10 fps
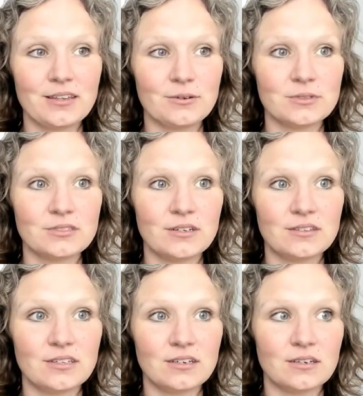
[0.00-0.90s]
There was
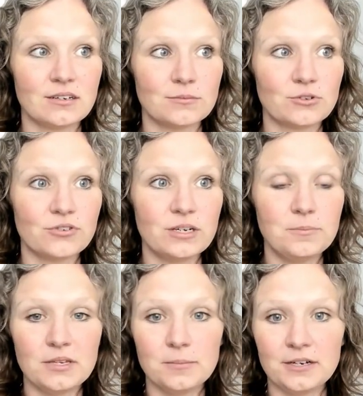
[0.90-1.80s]
nothing um,
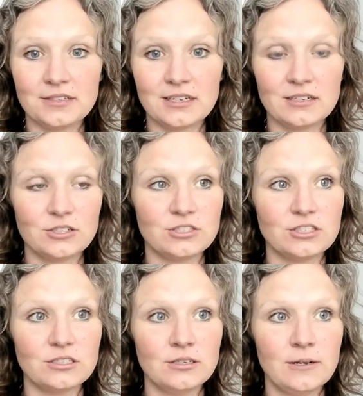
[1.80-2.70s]
creepy about that
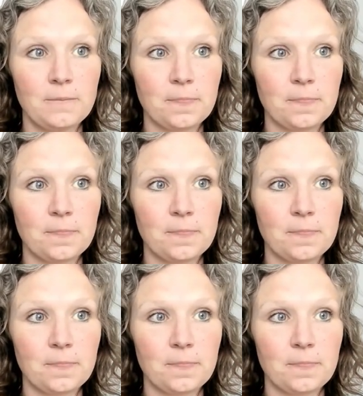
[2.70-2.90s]
energy.